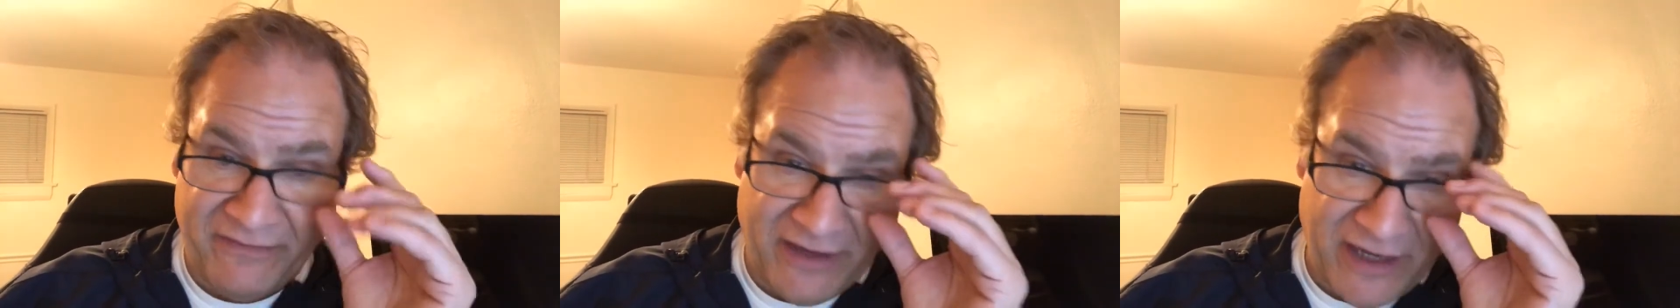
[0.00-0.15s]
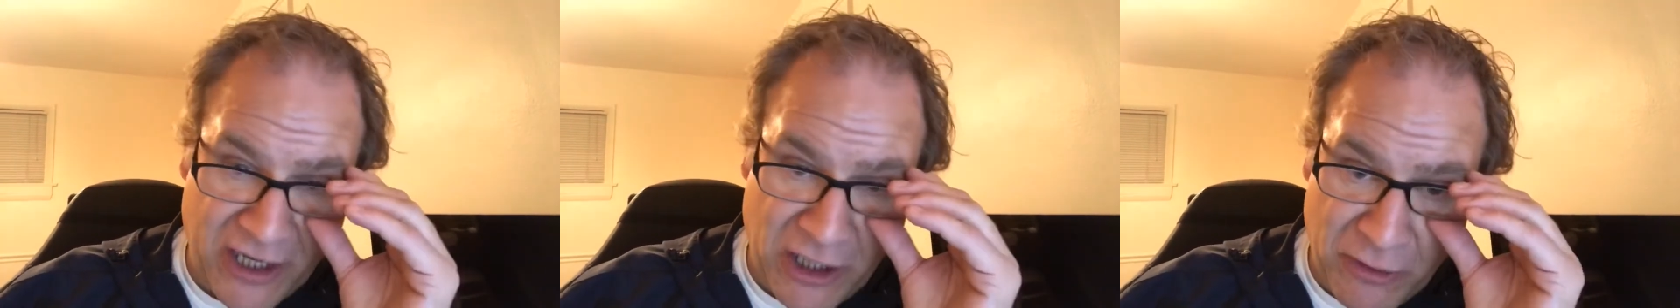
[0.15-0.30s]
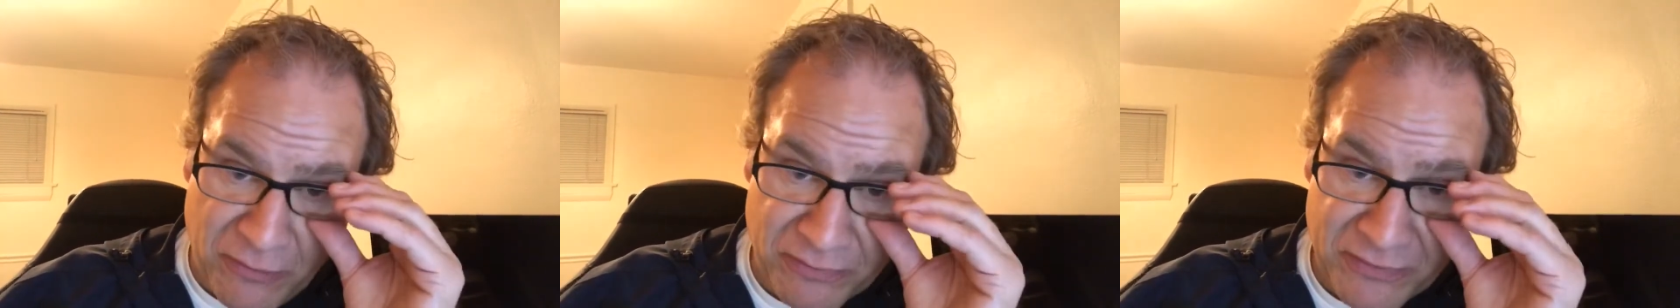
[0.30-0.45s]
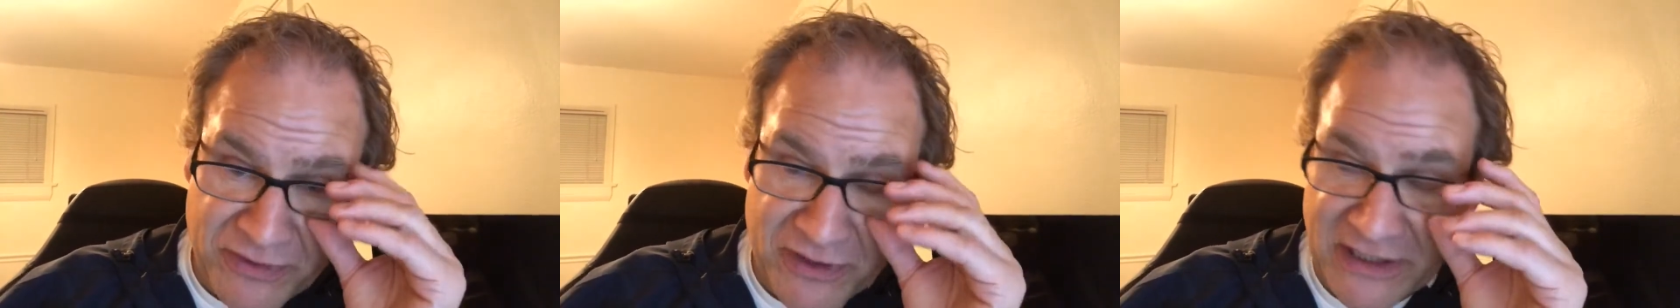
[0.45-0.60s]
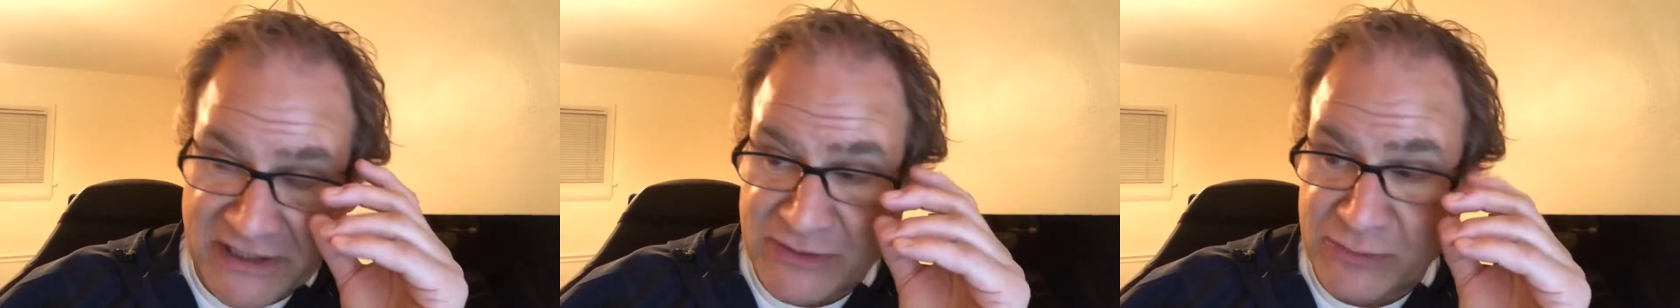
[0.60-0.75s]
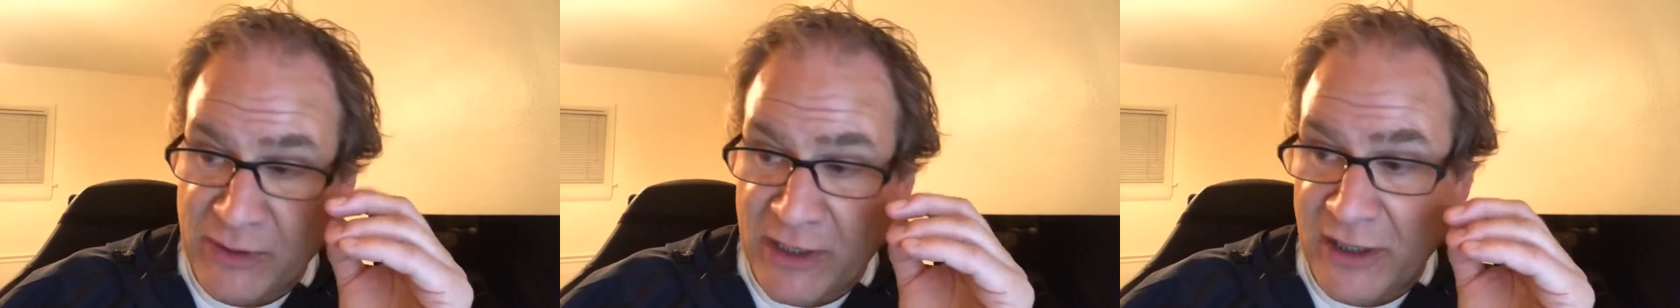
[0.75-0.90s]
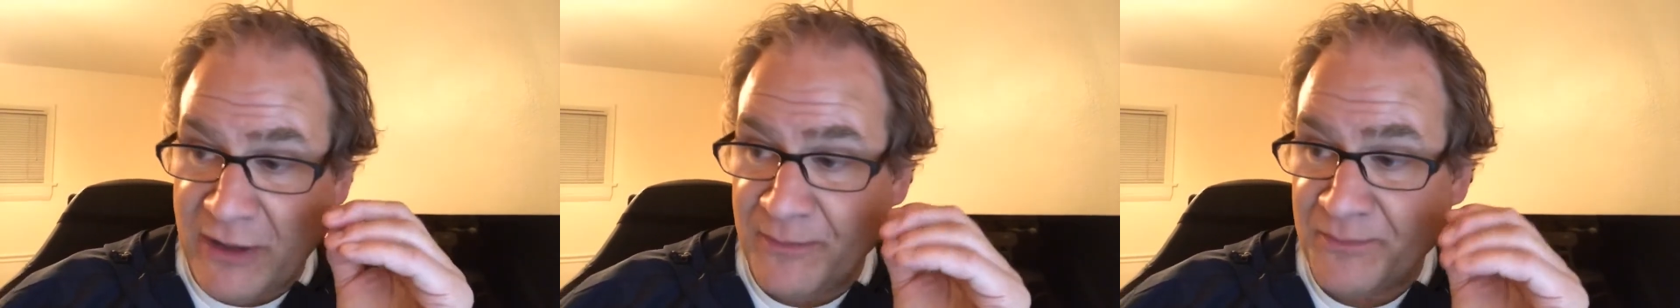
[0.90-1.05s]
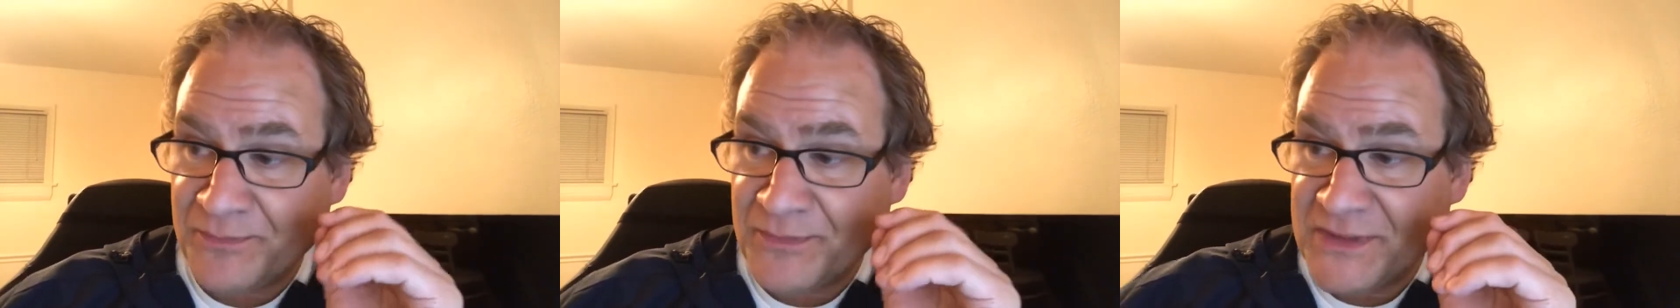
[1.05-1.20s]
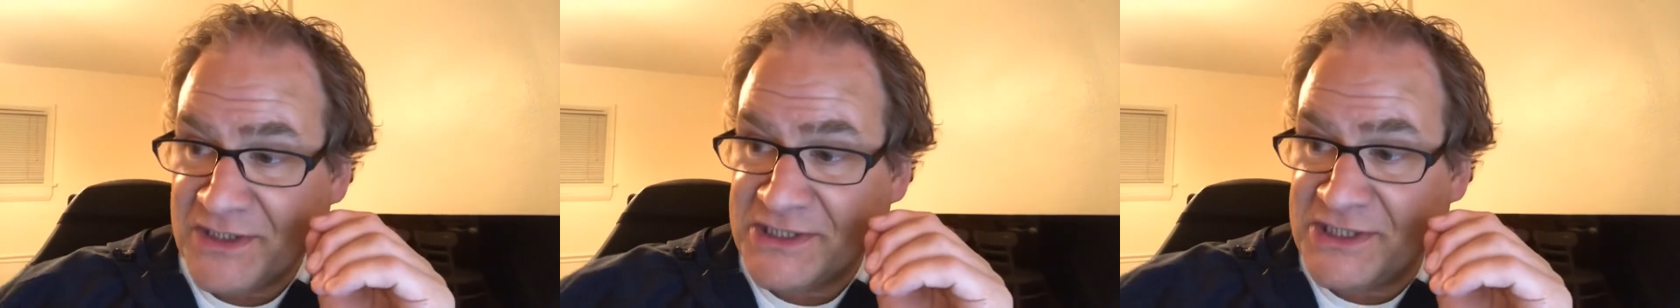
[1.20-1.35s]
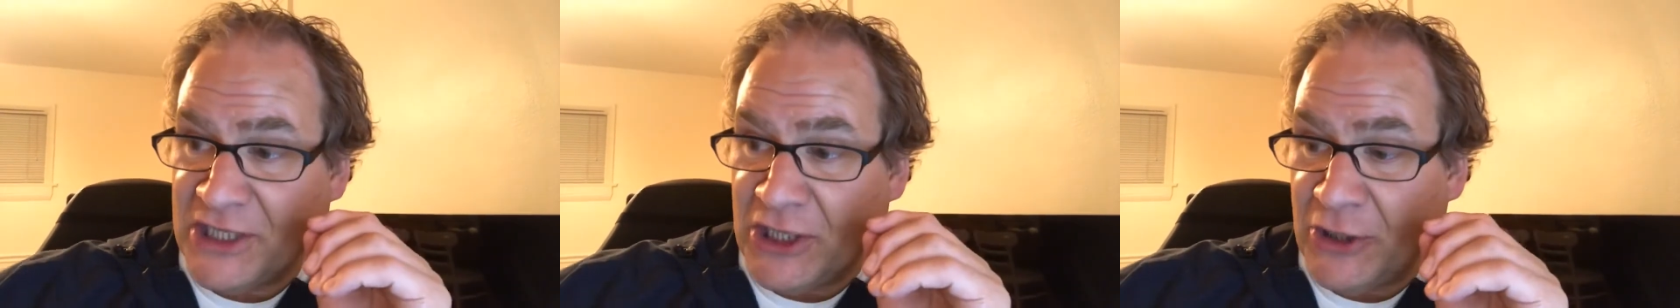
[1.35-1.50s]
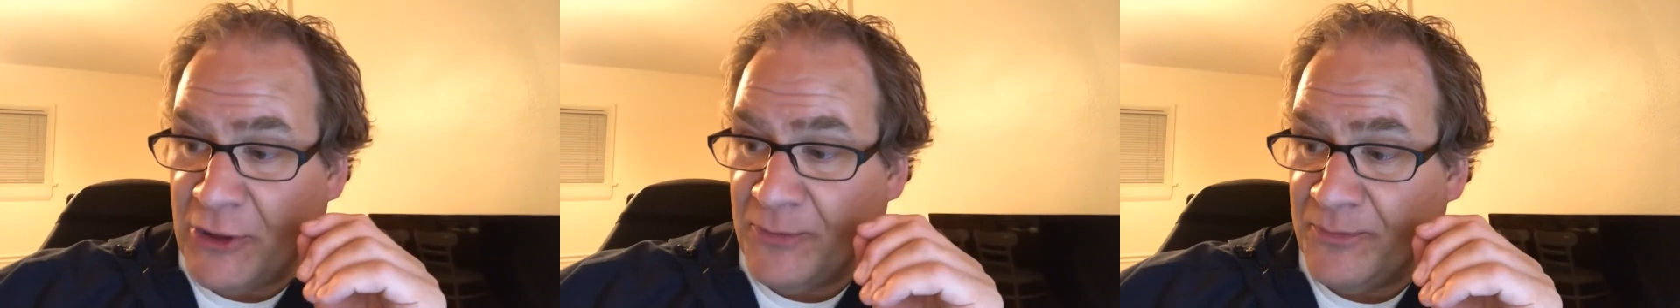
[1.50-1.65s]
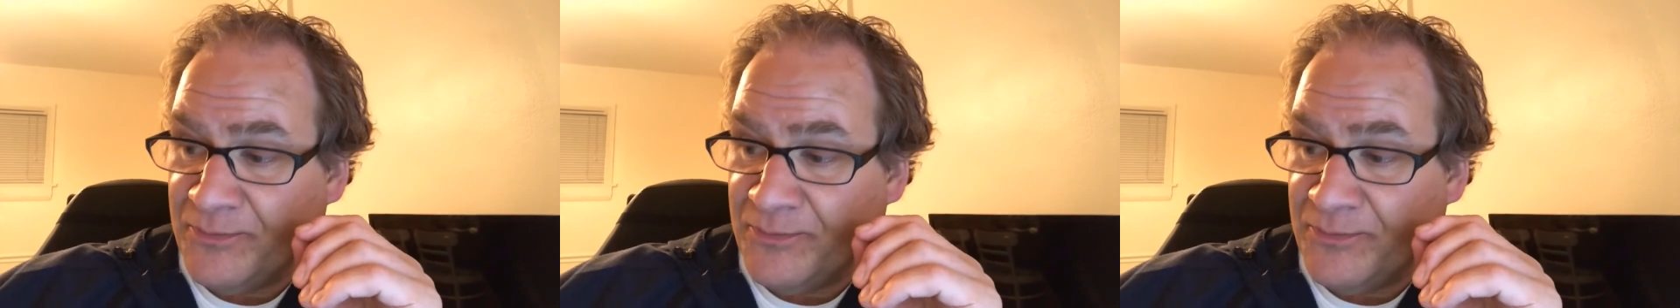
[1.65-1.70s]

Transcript: you help too, as well. So